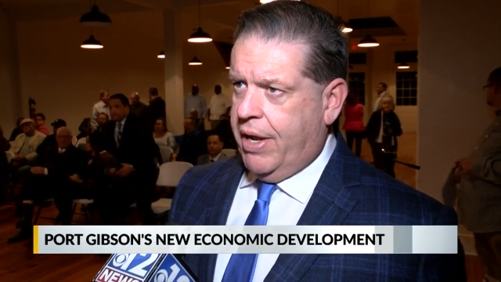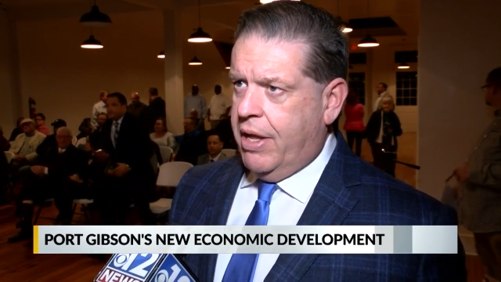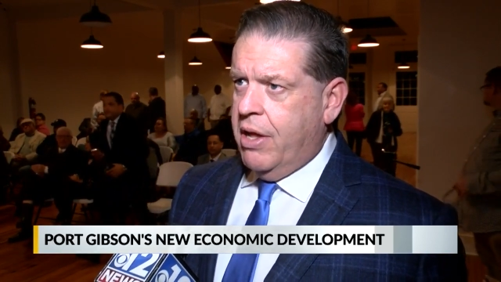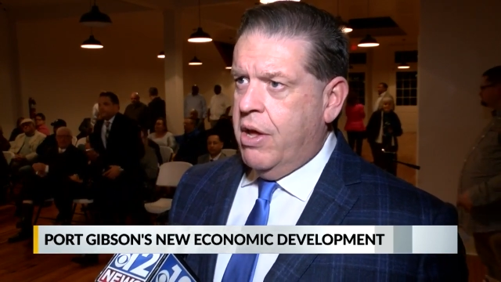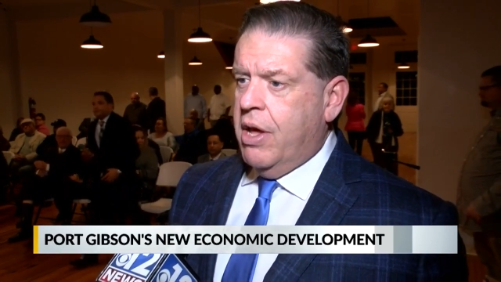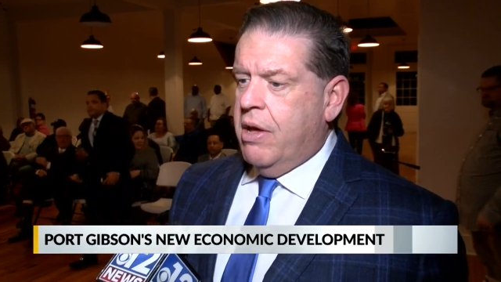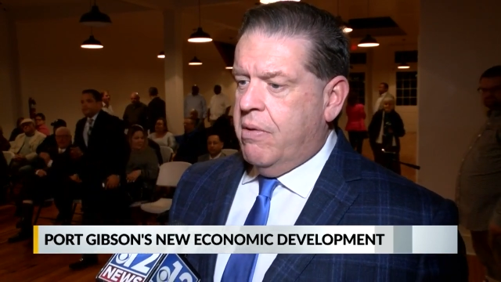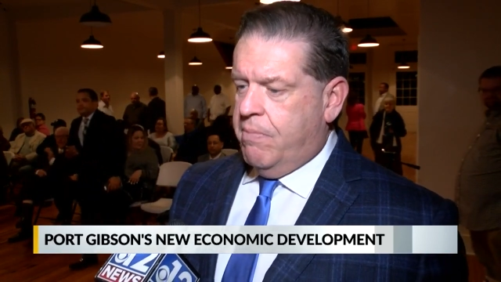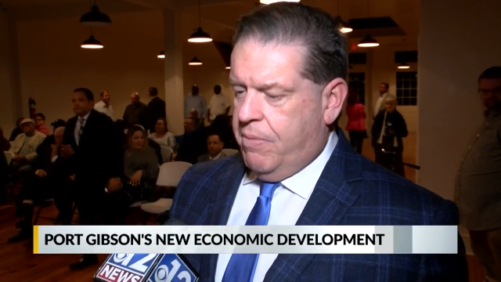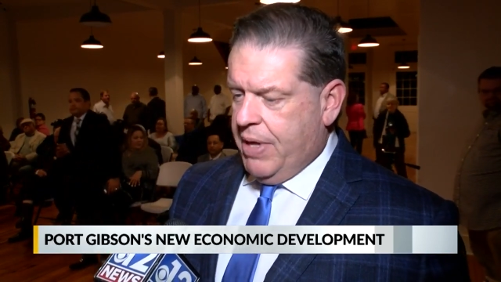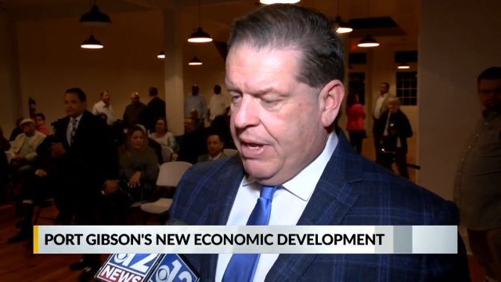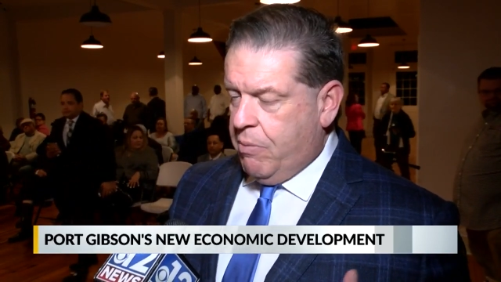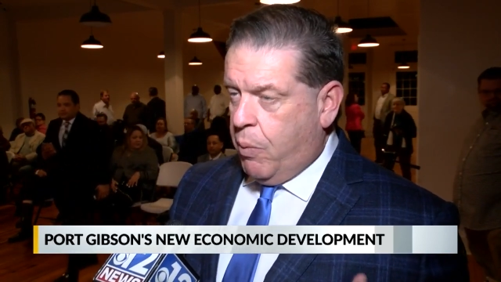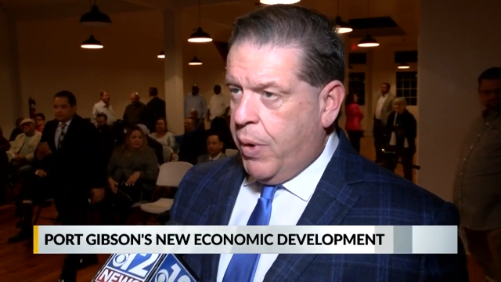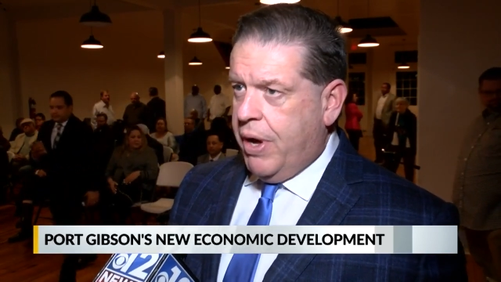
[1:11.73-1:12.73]

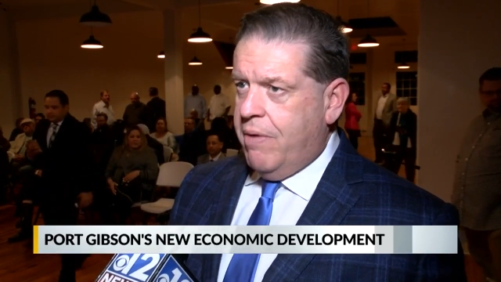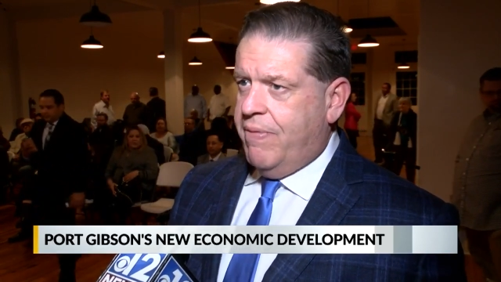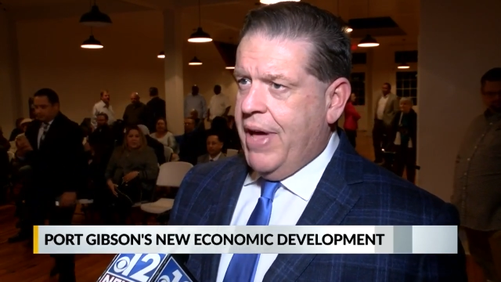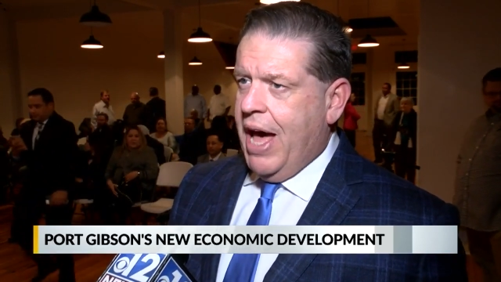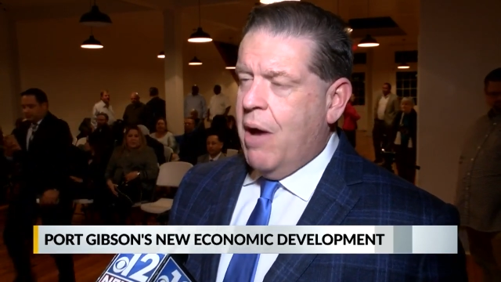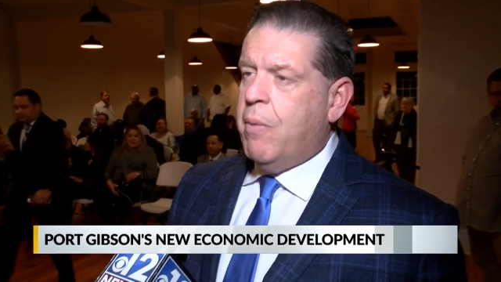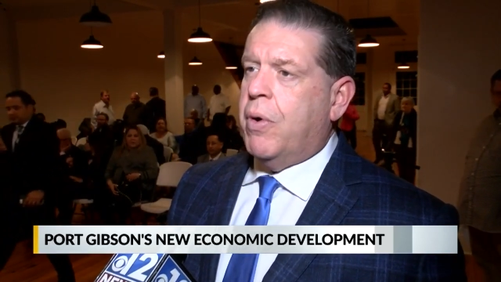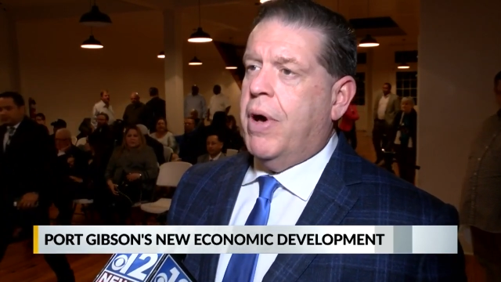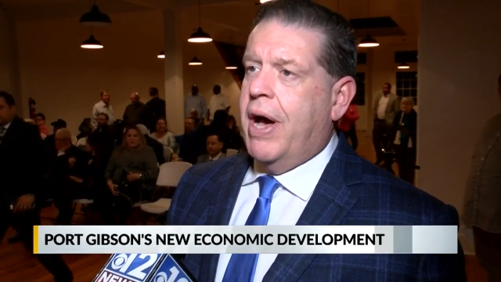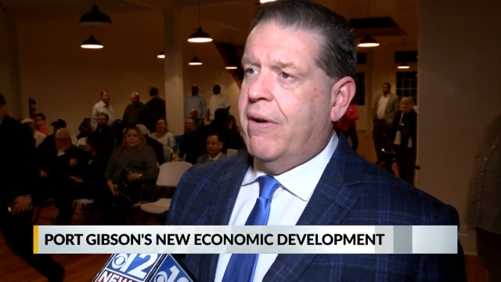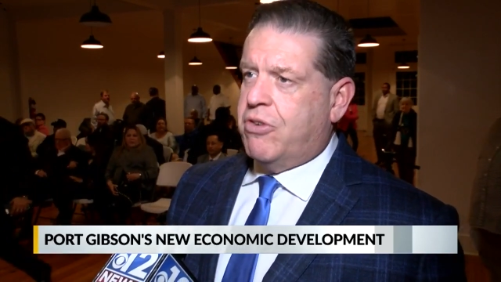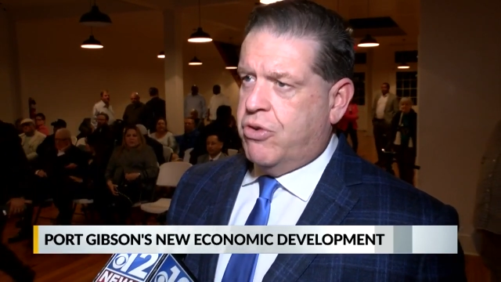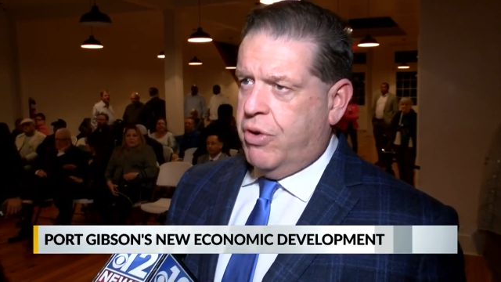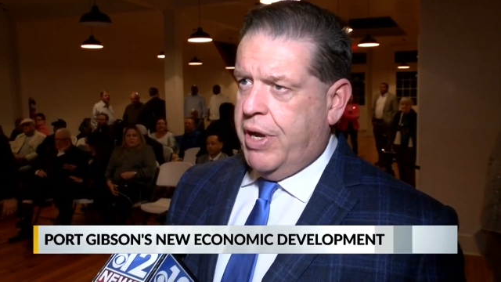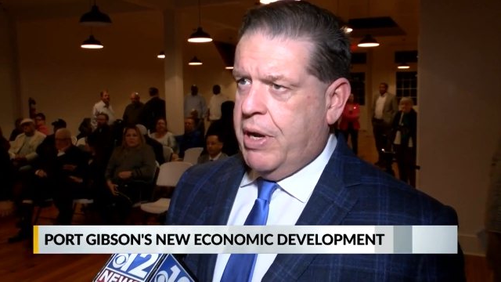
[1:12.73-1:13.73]
And with that, we'll
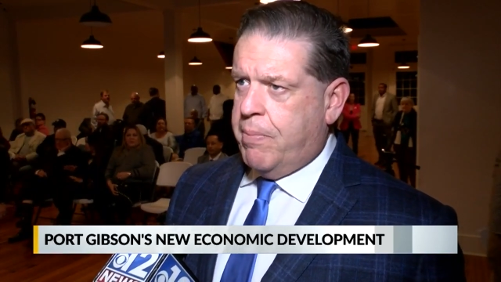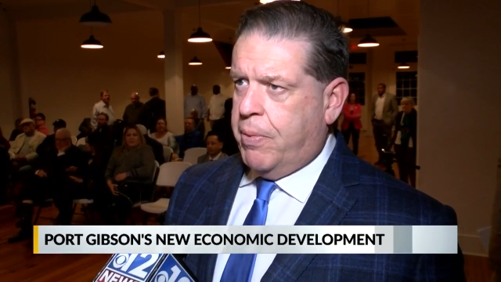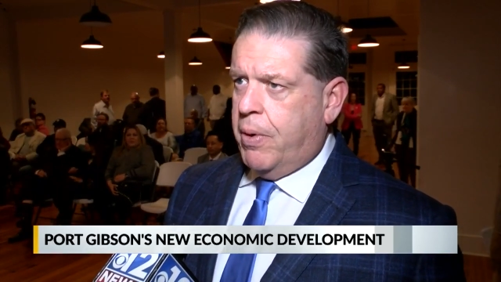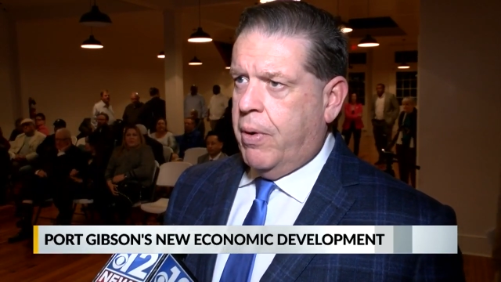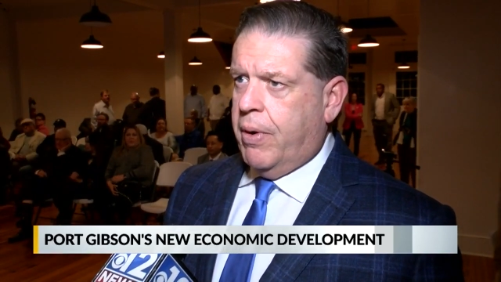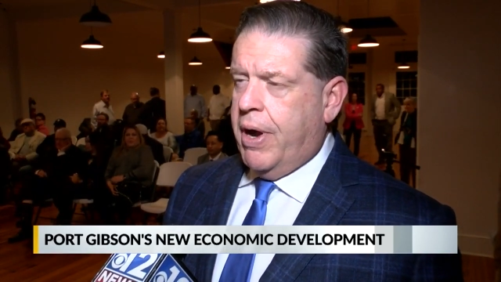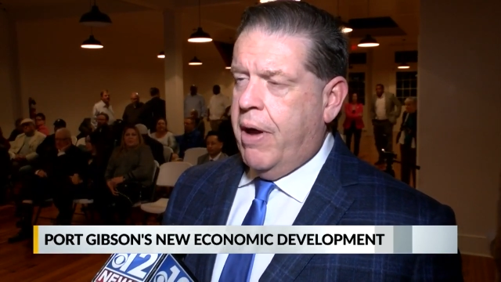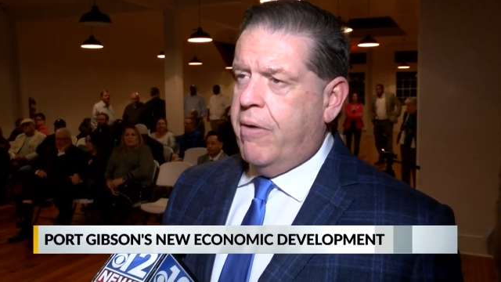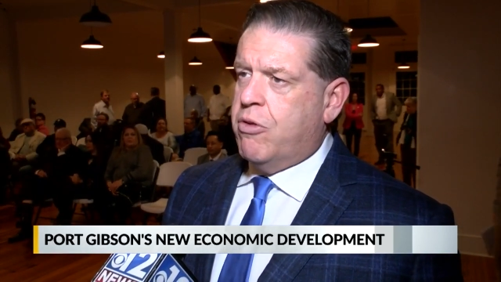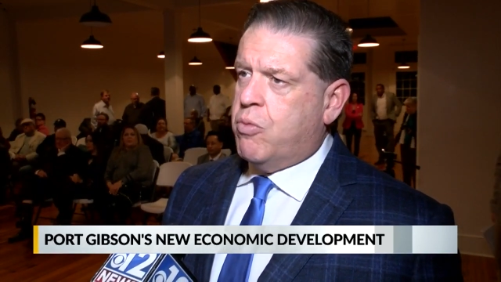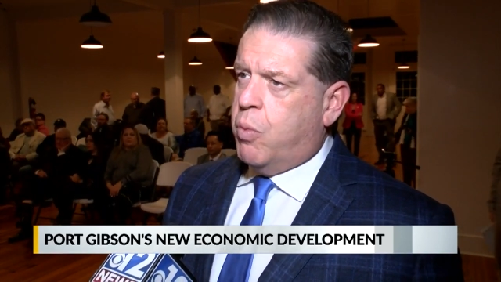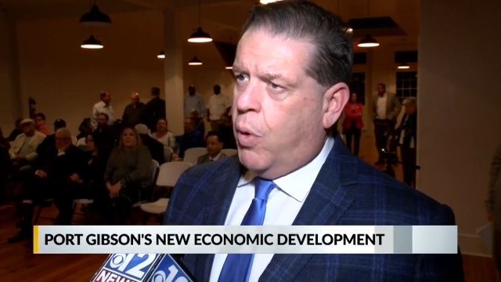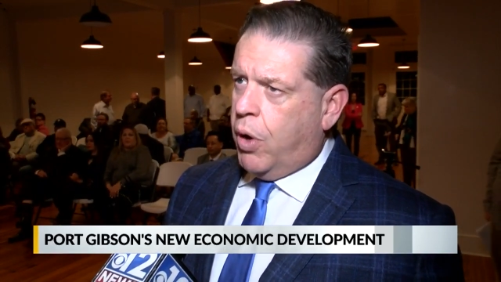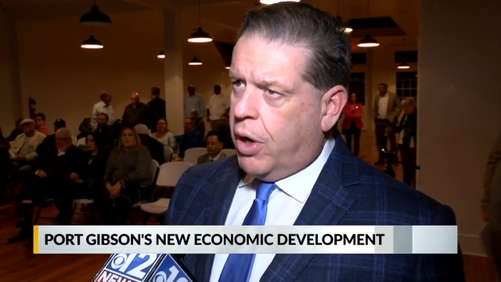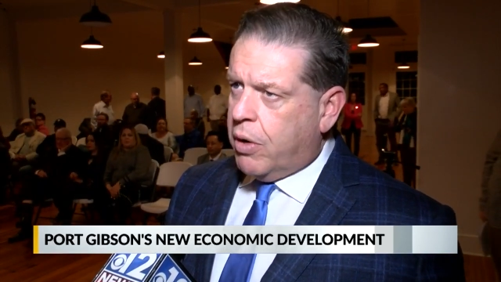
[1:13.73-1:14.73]
have training programs
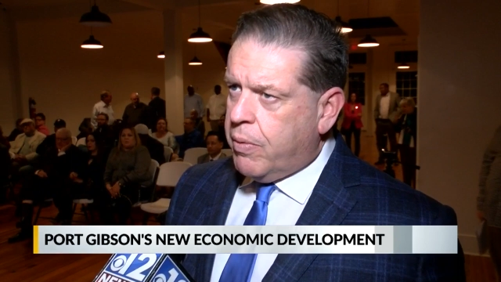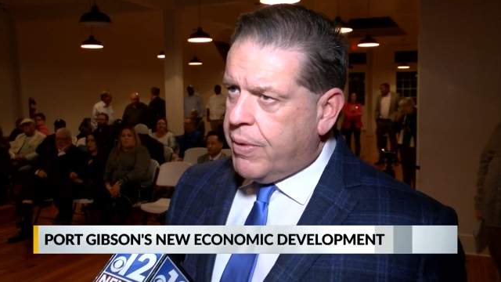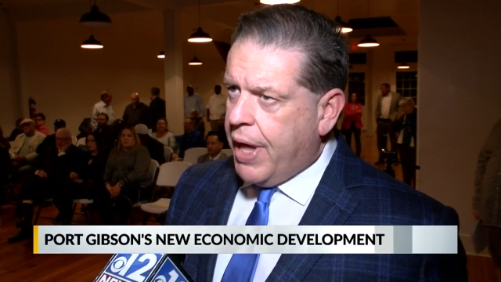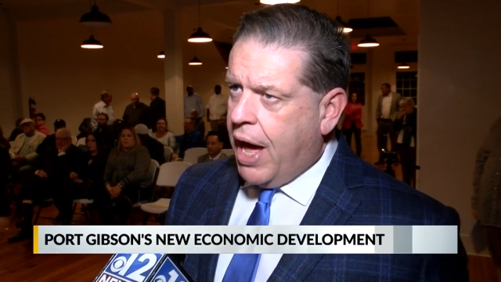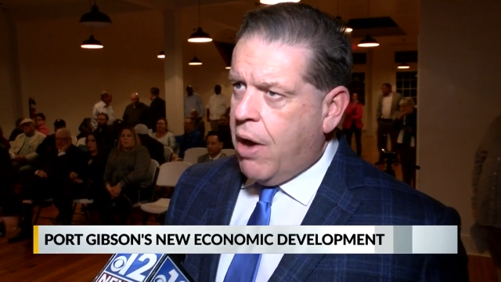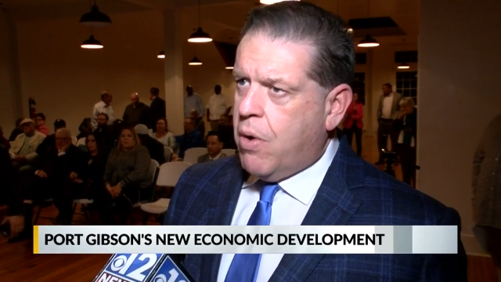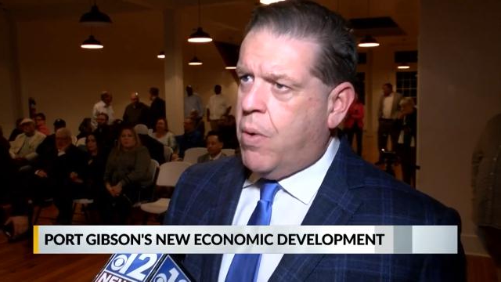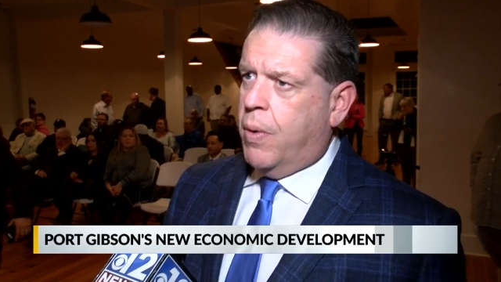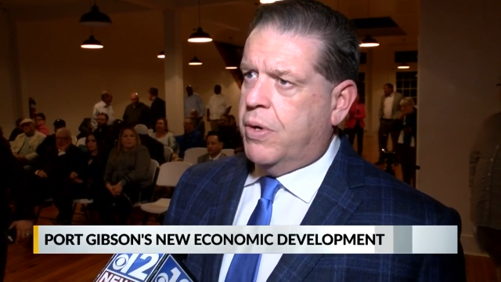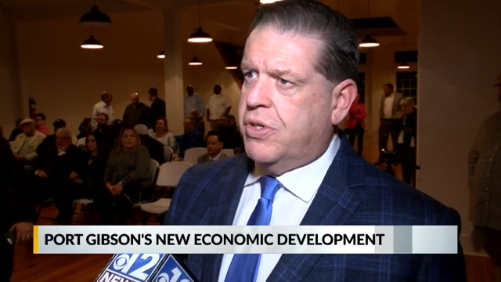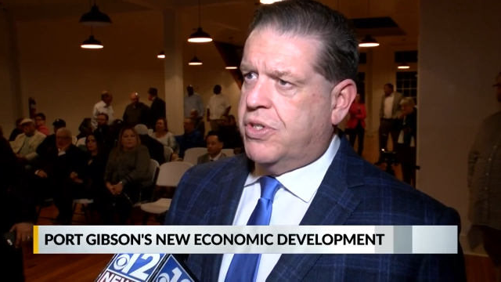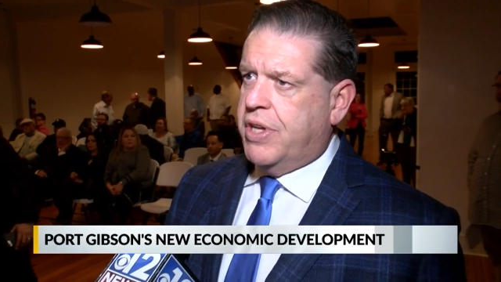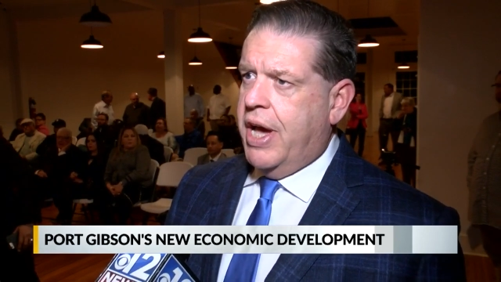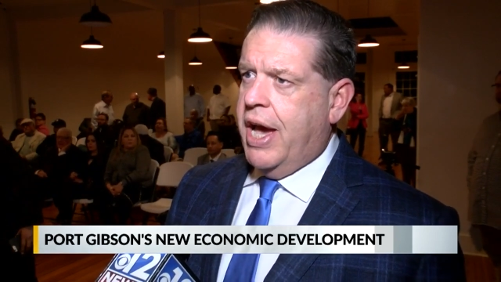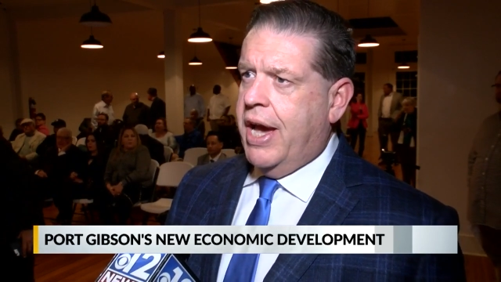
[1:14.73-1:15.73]
working with Alcorn
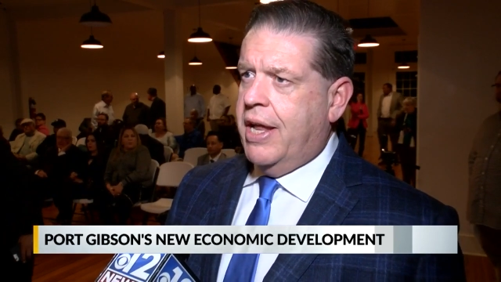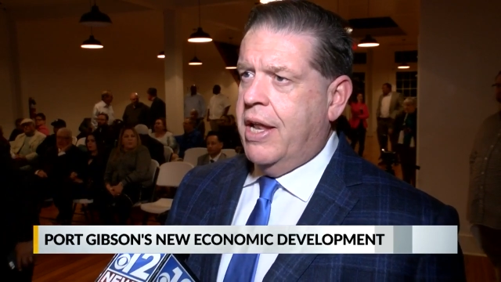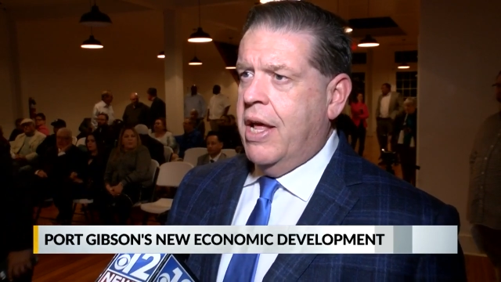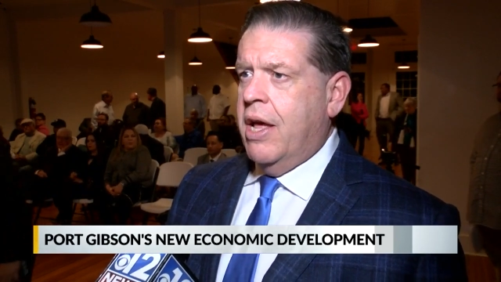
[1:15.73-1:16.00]
State,